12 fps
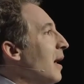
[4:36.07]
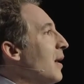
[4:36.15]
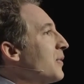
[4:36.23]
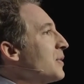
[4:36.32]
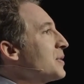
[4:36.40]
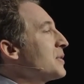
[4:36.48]

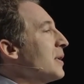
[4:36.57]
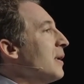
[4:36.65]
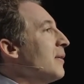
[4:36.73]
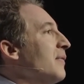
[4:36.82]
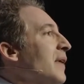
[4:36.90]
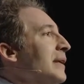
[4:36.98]
Others
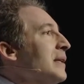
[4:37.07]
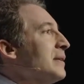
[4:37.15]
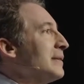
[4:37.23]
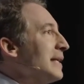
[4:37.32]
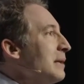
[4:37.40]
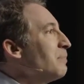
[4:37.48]
find
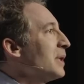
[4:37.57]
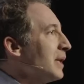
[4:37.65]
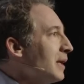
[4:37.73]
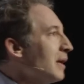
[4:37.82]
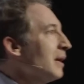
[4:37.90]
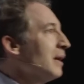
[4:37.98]
it
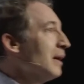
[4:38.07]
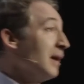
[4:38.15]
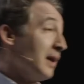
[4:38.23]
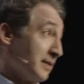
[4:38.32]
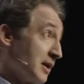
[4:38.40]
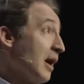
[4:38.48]
deeply
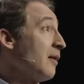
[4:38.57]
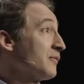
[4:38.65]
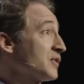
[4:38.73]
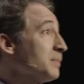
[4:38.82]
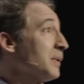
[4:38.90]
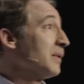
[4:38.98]

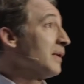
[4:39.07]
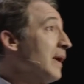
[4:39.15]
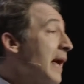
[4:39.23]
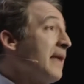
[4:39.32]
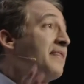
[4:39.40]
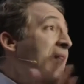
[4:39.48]
uncomfortable.
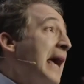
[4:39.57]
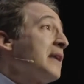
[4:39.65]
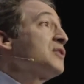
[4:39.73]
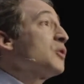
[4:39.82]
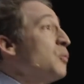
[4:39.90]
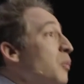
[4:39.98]
And that
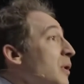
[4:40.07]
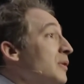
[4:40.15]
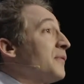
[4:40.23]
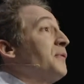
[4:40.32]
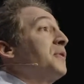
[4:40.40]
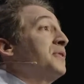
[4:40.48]
is a
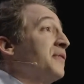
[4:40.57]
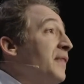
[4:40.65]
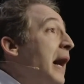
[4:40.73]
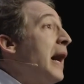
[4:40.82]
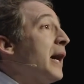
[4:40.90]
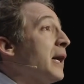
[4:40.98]
wonderful
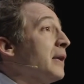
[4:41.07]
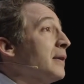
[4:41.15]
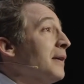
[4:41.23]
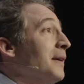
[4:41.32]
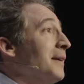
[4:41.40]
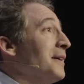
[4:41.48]
divide
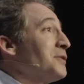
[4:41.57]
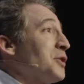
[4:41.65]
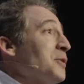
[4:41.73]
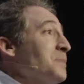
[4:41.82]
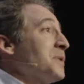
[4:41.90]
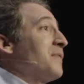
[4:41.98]
in
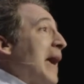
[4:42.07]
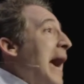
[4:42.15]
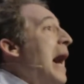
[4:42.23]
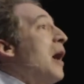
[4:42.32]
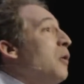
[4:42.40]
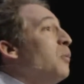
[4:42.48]
terms of
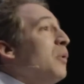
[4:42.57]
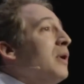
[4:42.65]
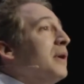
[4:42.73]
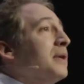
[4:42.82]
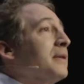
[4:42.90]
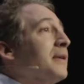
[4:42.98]
how
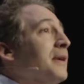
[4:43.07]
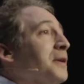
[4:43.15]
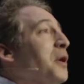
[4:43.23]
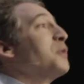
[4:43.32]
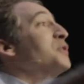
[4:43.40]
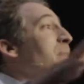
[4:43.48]
one
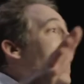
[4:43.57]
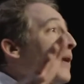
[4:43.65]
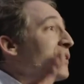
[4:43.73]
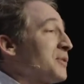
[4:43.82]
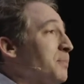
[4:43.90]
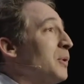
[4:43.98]
goes about
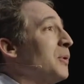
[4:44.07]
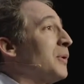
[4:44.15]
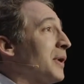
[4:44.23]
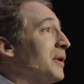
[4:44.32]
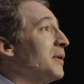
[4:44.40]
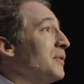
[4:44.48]

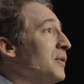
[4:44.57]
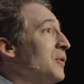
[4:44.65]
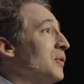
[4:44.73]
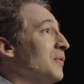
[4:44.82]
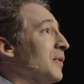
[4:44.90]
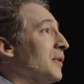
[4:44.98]
exploring the
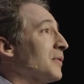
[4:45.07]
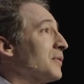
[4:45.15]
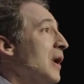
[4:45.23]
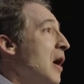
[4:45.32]
universe.